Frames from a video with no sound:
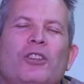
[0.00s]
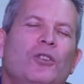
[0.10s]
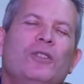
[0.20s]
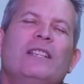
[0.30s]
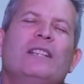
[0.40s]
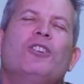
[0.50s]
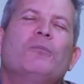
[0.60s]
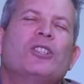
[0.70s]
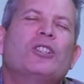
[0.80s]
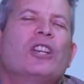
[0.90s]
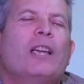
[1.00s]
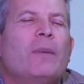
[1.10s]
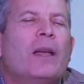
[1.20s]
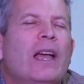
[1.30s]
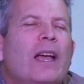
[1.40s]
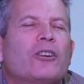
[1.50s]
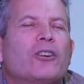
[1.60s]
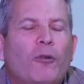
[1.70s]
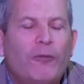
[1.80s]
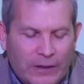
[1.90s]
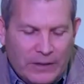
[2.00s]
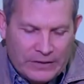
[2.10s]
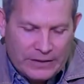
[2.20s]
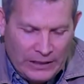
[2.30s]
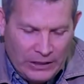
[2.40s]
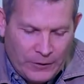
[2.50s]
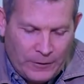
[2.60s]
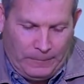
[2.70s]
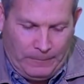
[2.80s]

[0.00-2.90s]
use these times to shape our confidence in you.